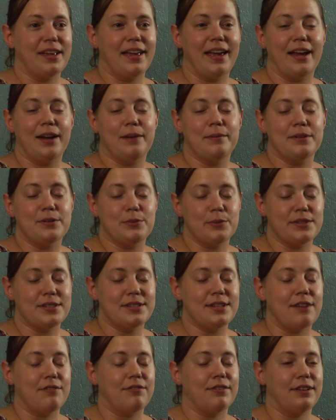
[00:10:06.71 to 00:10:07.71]
Cannabis
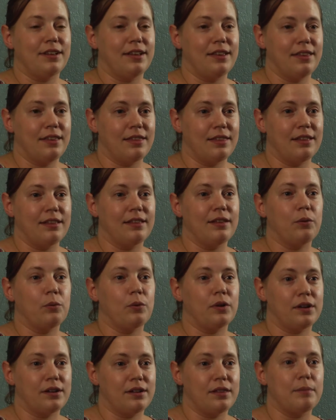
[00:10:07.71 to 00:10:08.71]
was definitely the thing
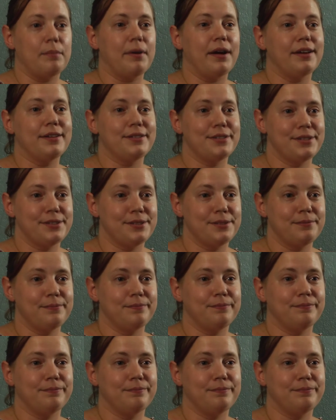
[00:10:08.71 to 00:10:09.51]
that worked the best.